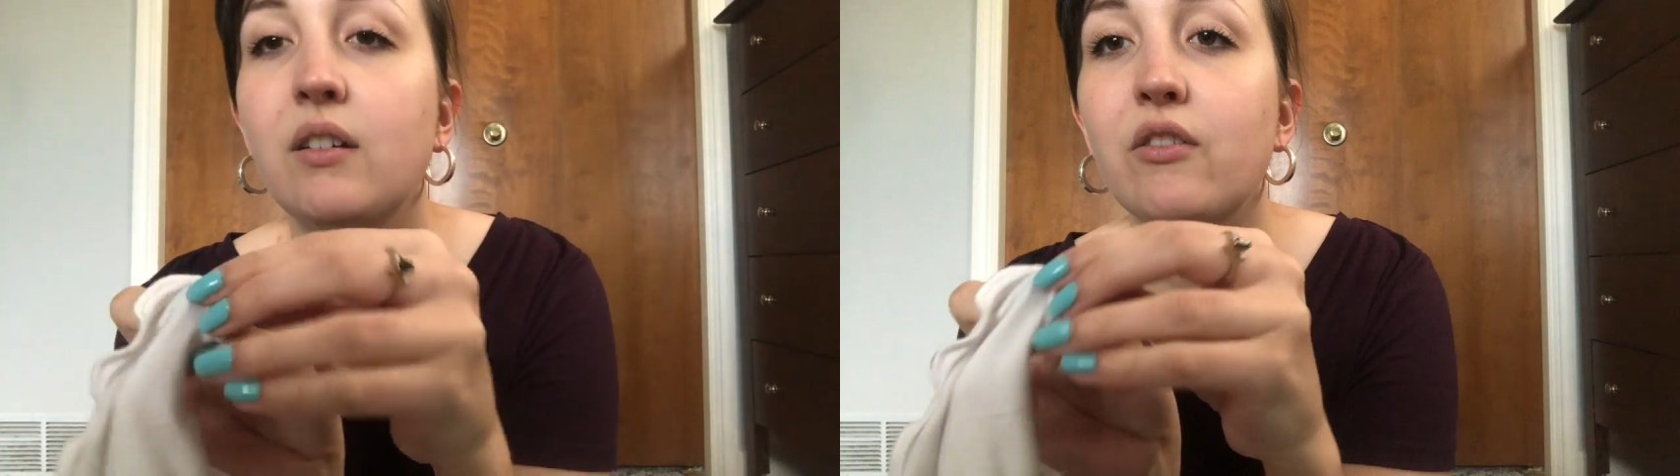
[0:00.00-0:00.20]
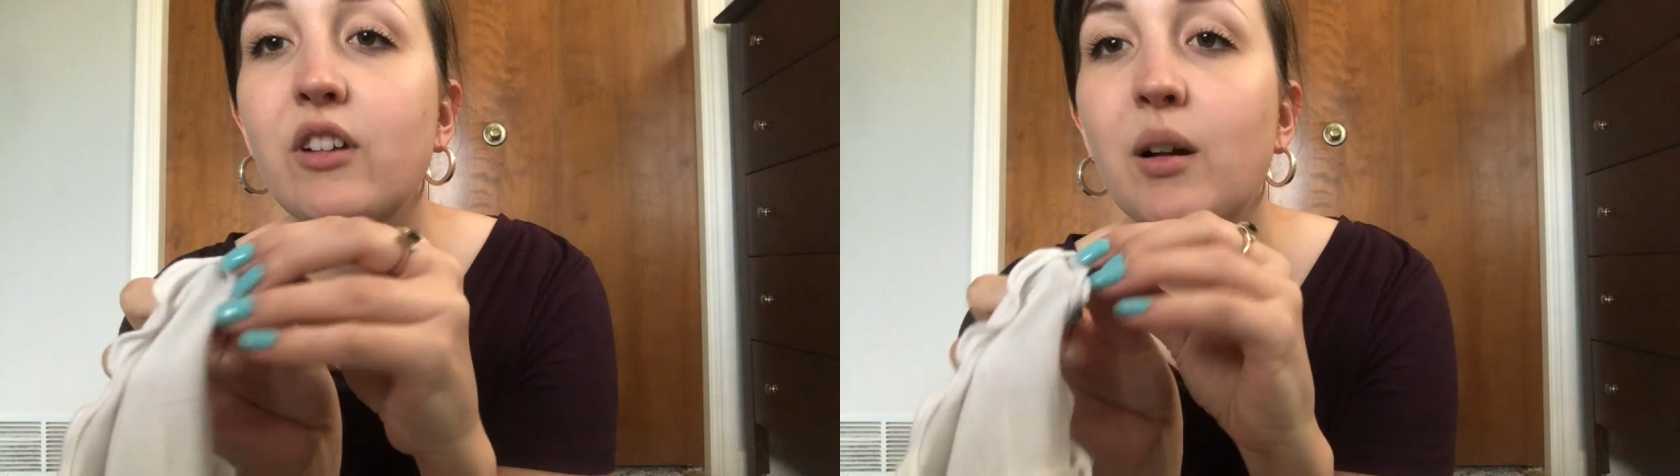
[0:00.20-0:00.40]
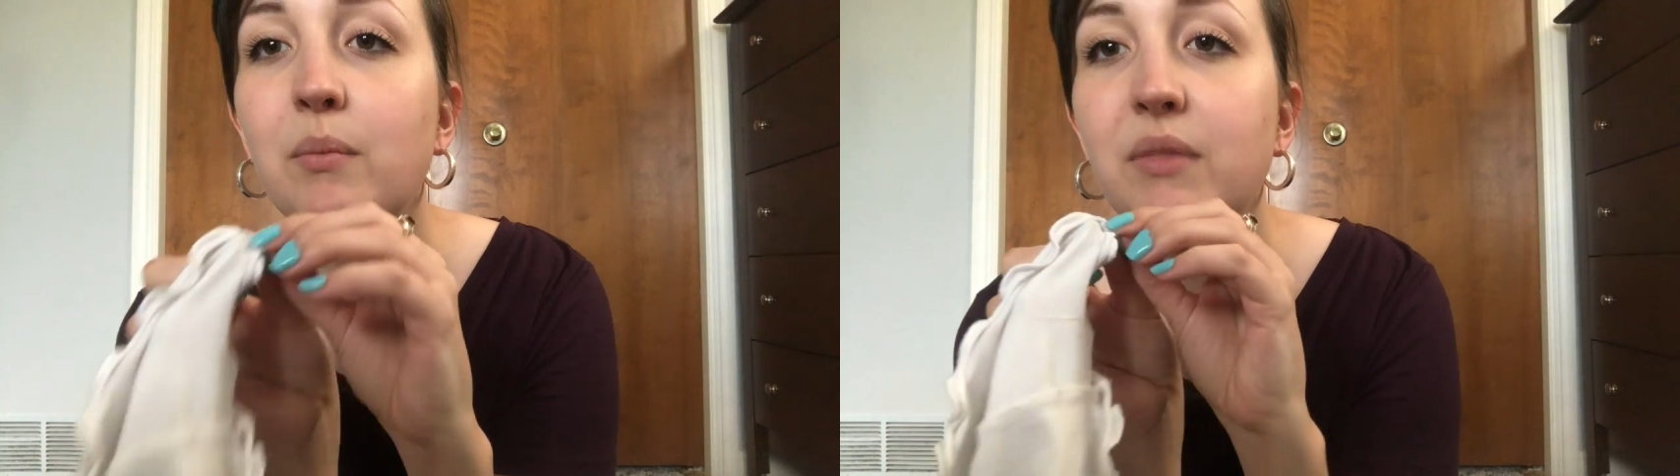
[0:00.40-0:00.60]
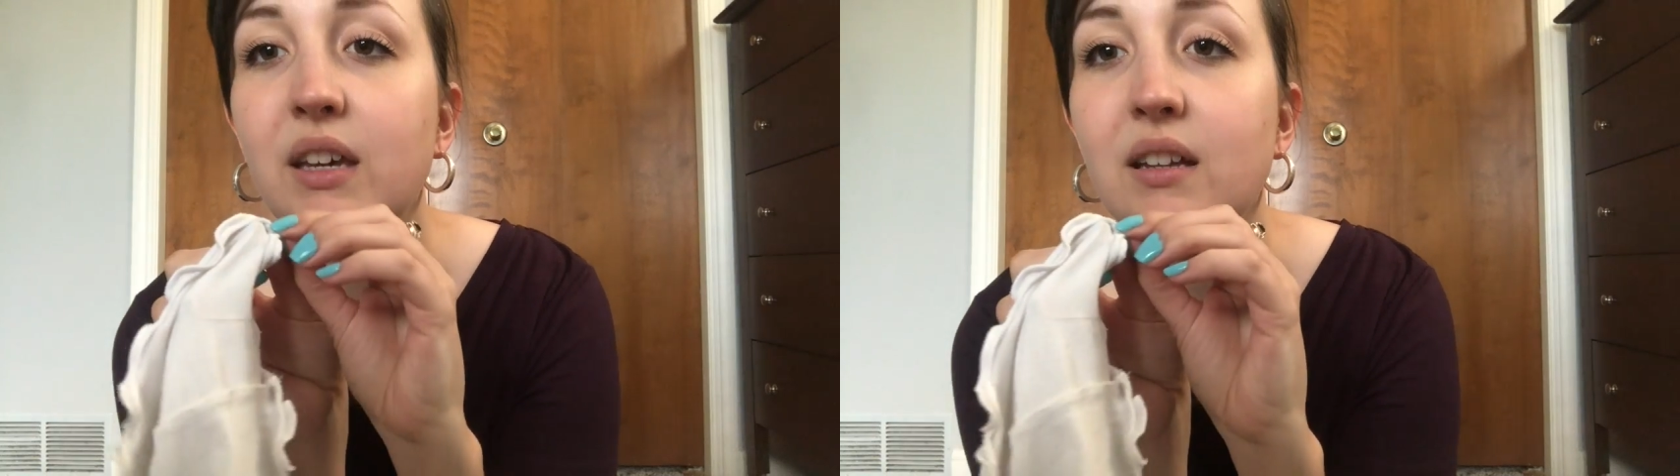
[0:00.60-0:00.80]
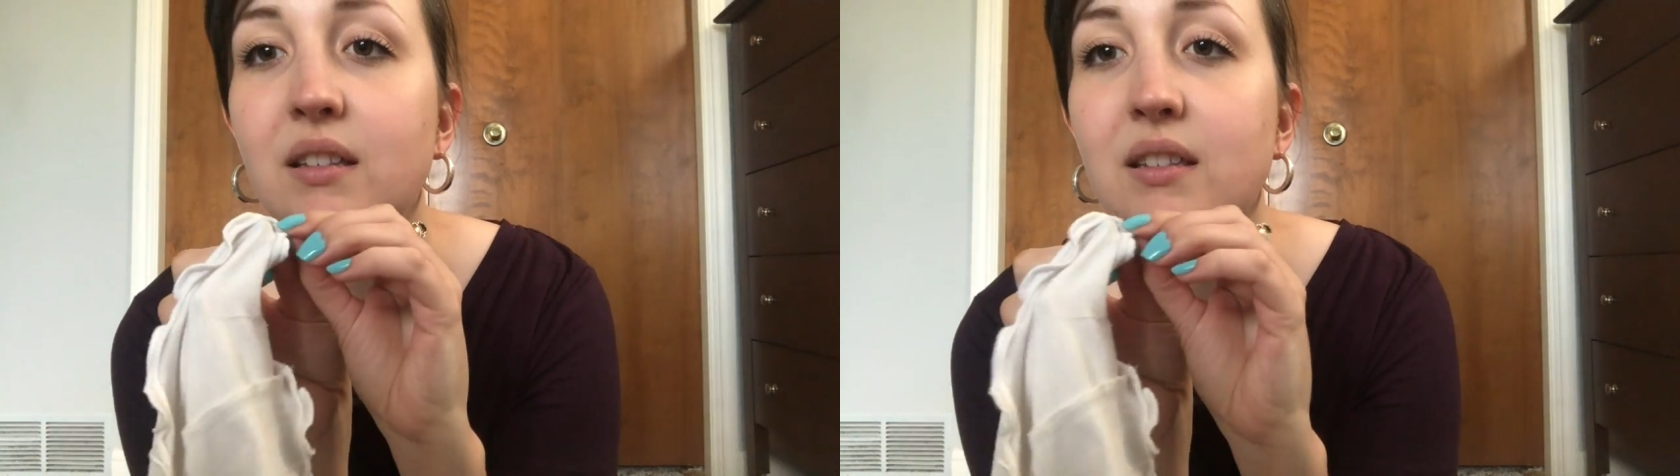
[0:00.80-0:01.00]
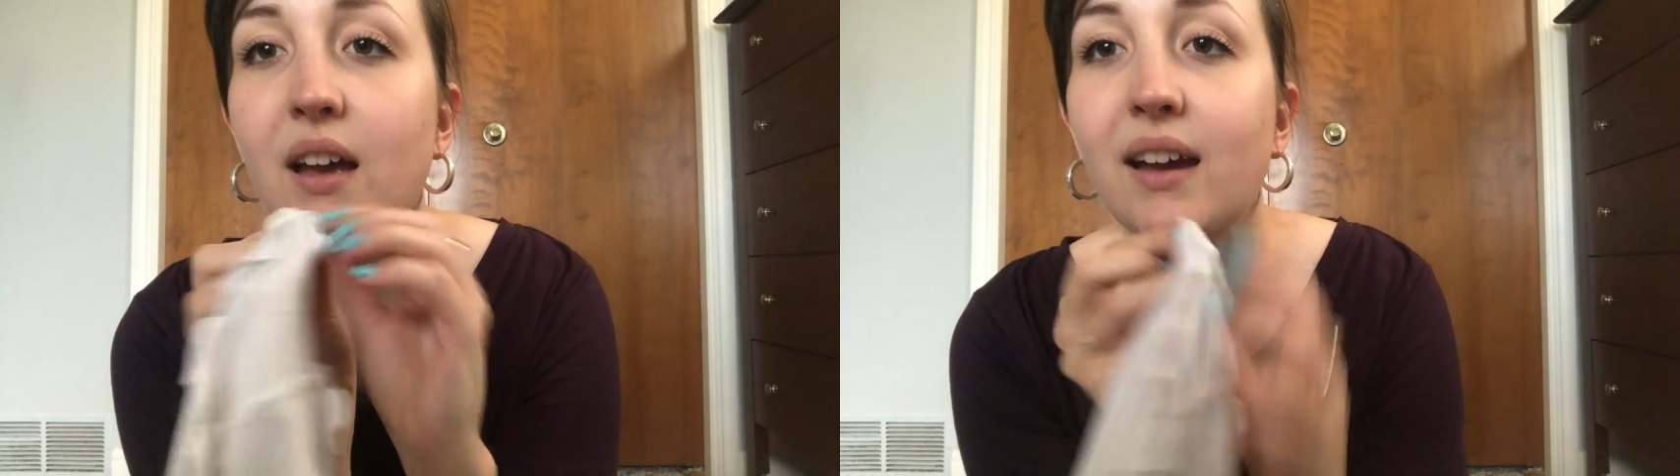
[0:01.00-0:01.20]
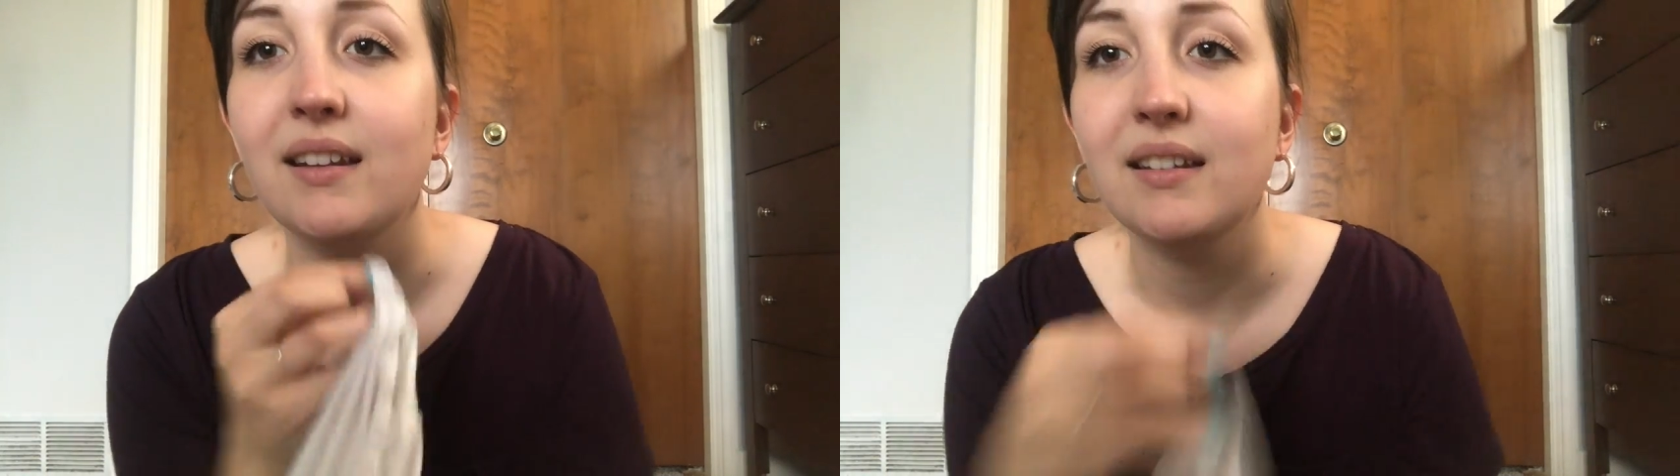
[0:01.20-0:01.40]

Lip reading: from the inside.